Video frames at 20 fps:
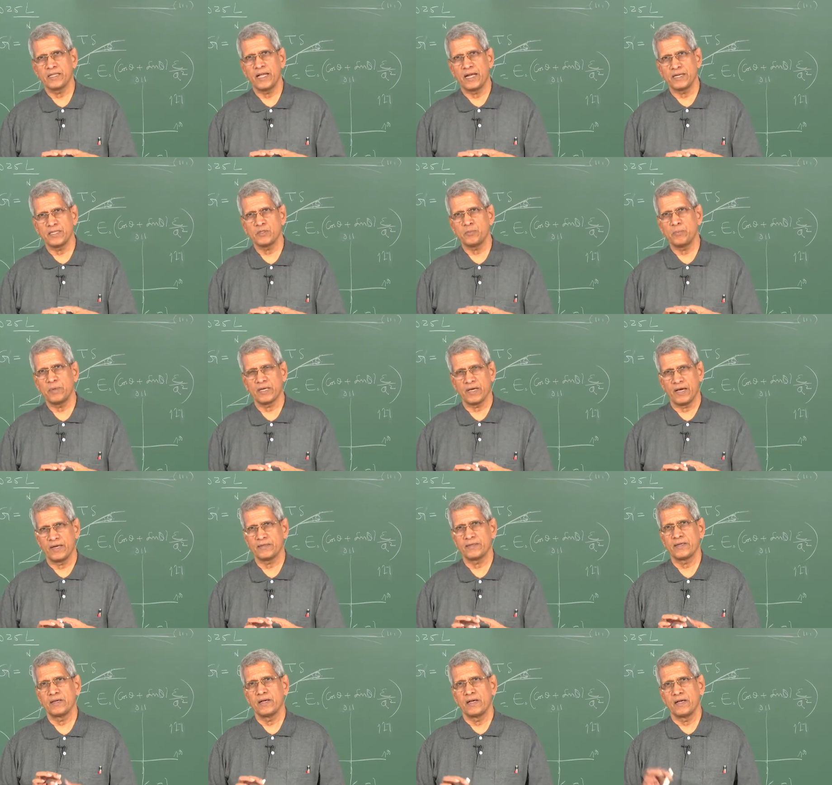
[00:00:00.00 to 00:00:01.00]
That is
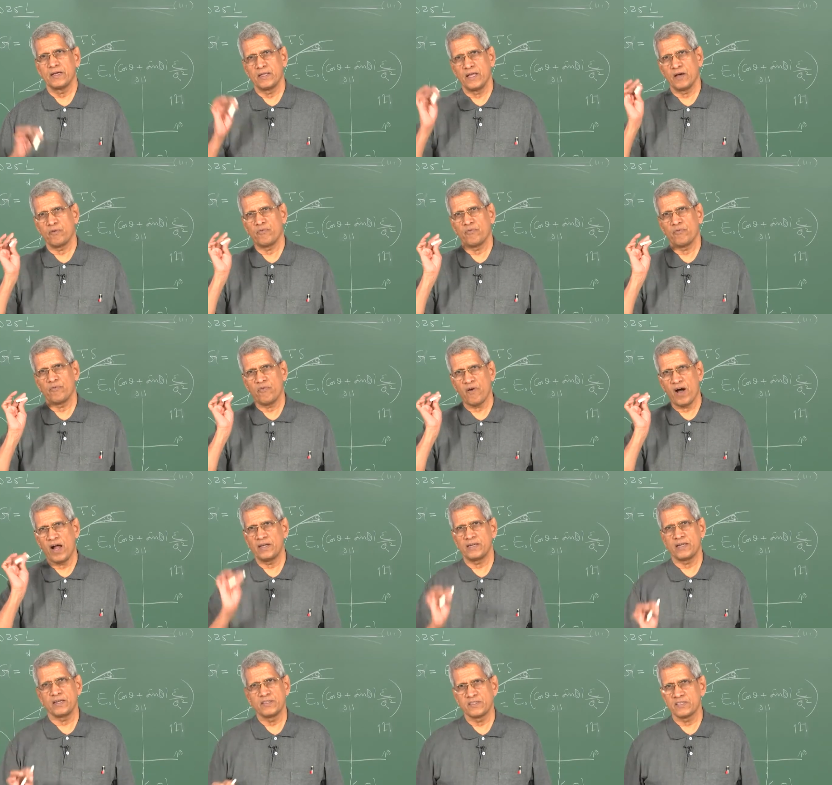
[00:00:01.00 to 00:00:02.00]
because the
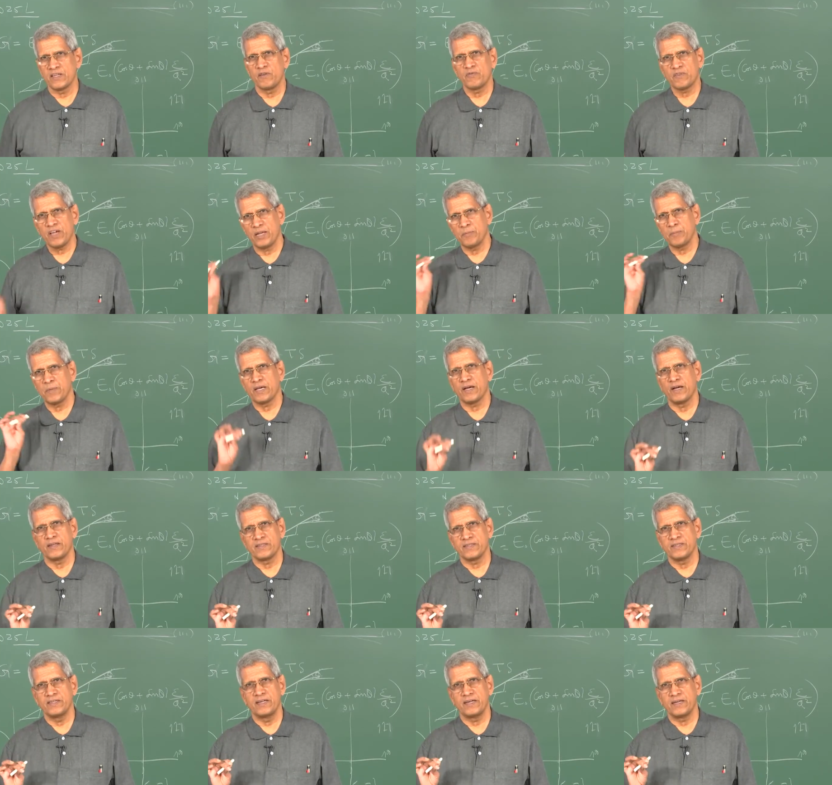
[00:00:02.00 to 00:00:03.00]
fault itself can be
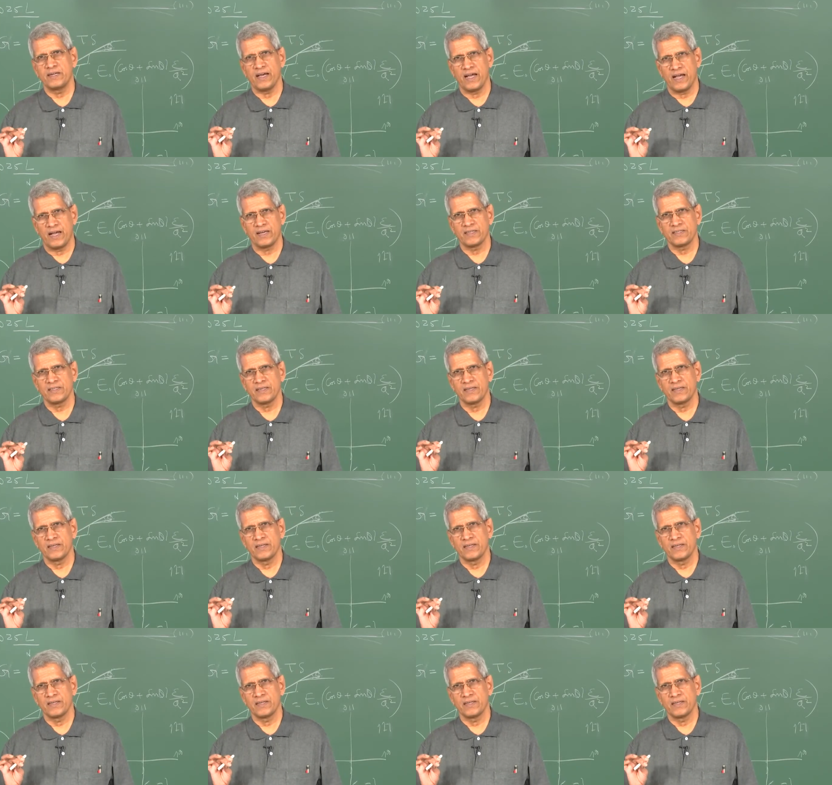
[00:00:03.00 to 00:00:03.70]
considered as